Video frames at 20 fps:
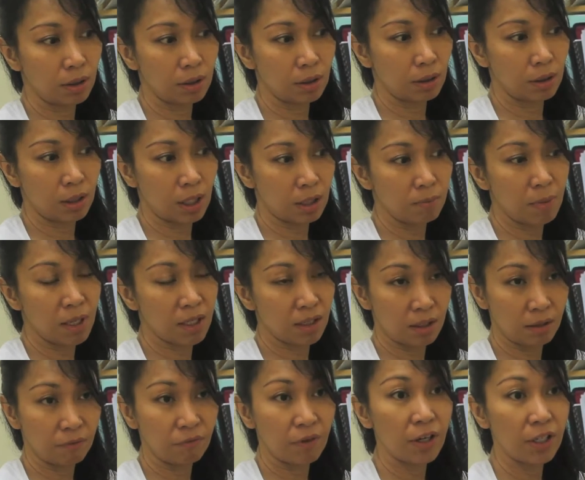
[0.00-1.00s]
that makes it
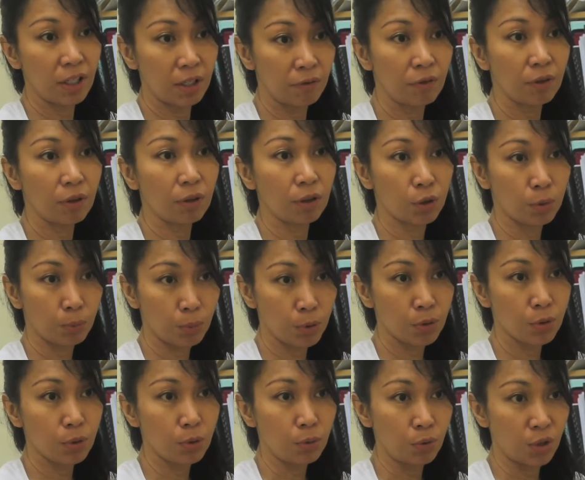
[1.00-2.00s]
very difficult to
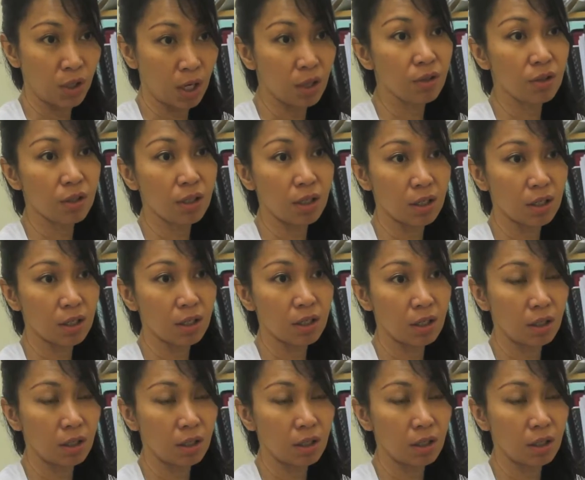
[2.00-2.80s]
pursue justice.